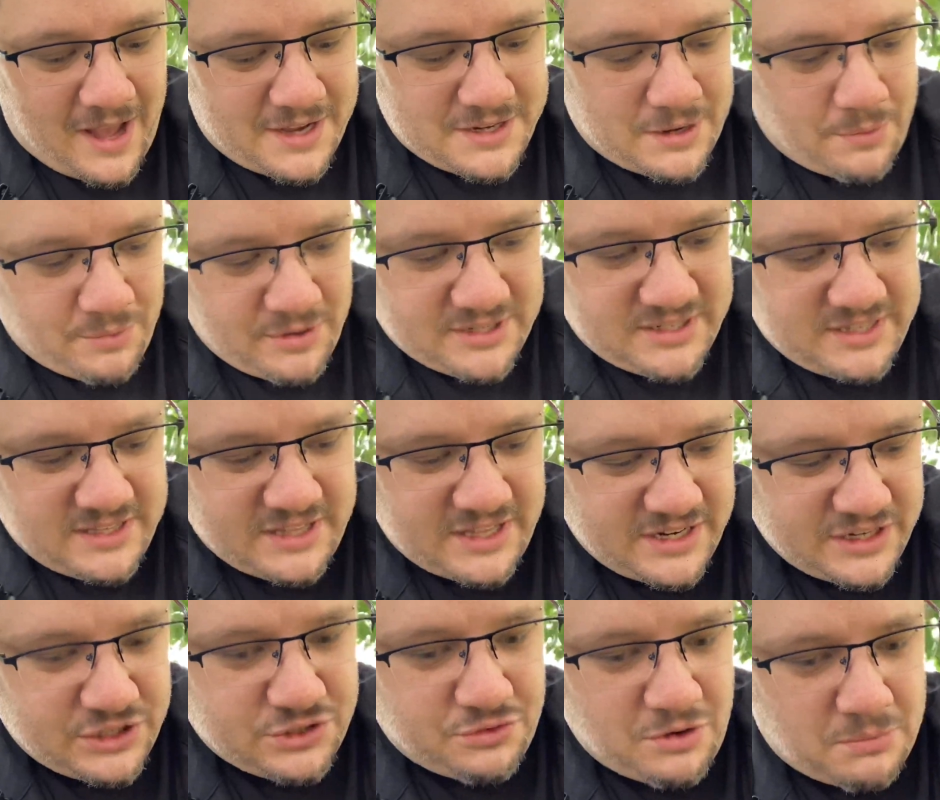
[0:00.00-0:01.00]
I don't want to see that
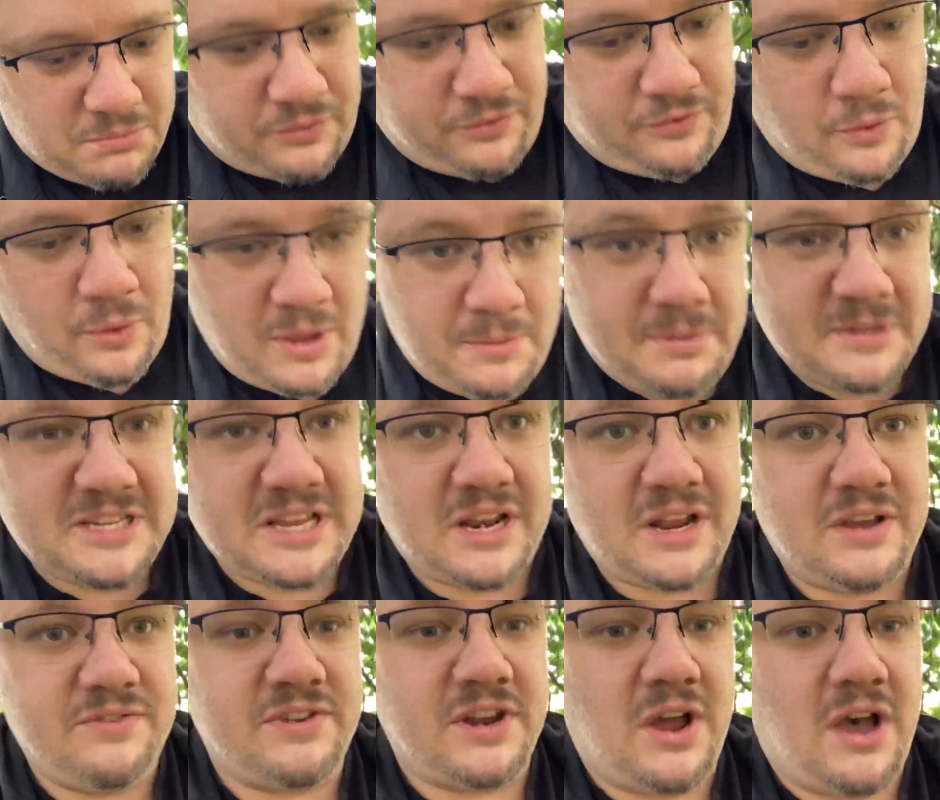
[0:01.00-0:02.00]
it's dropped 40%
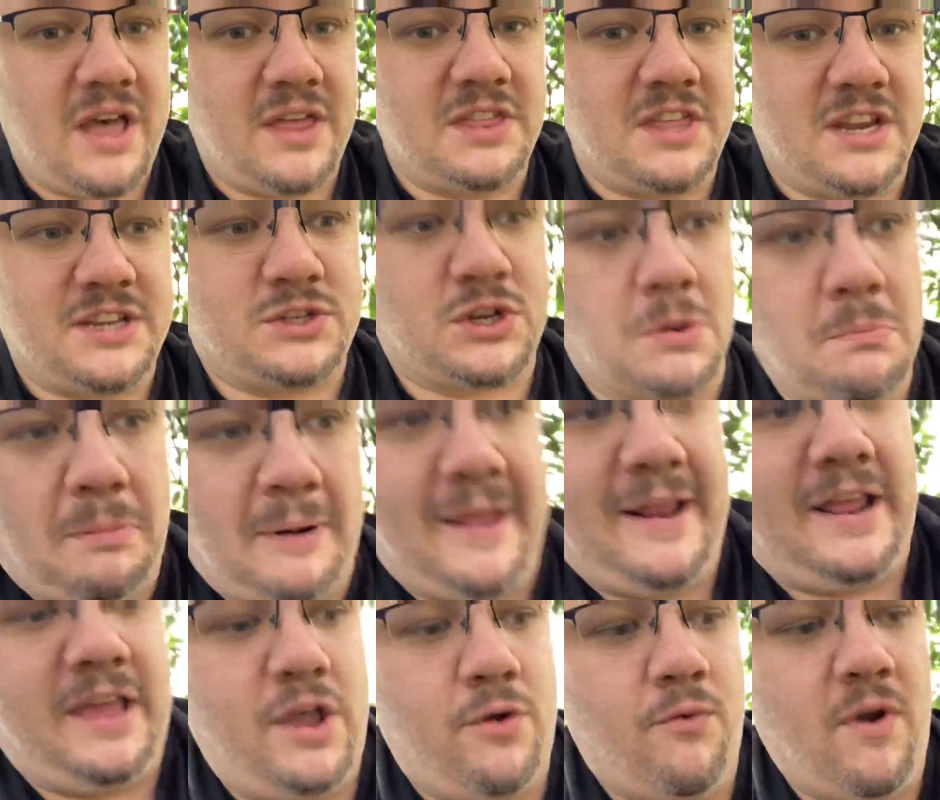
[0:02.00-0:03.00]
overnight and that it's
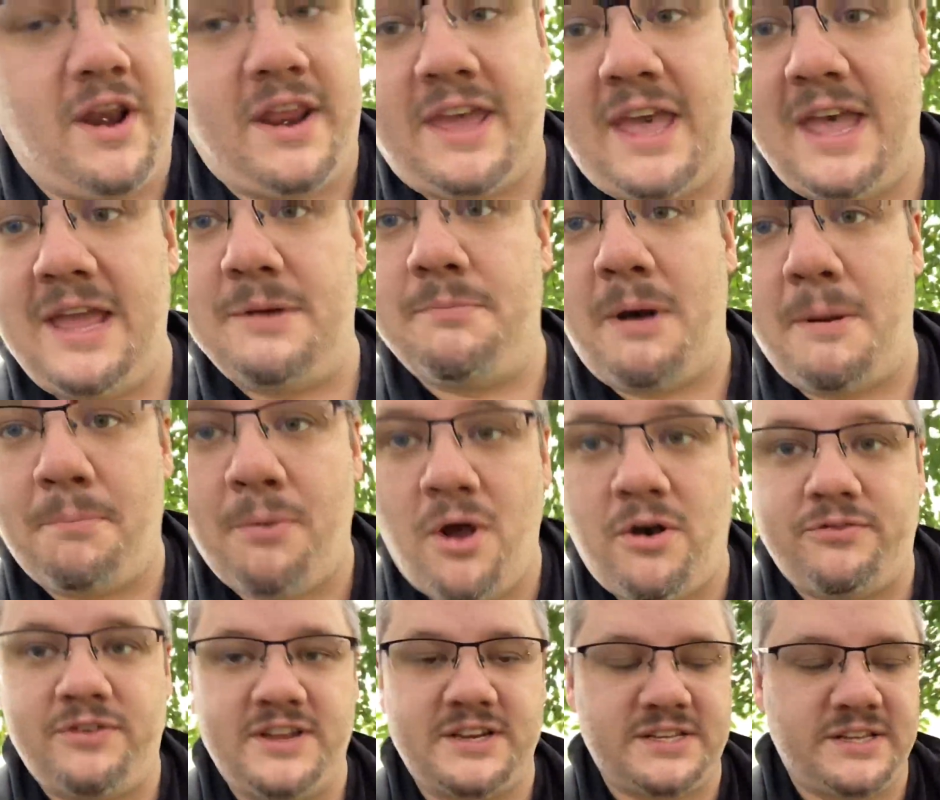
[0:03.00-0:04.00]
completely eradicated my
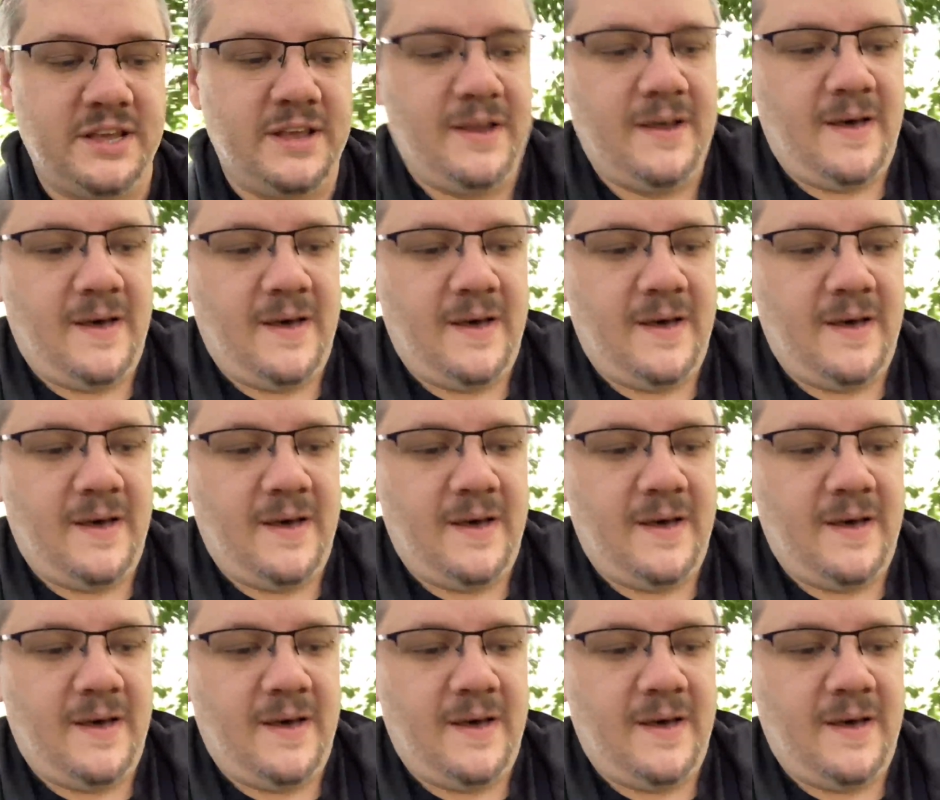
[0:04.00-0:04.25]
profit.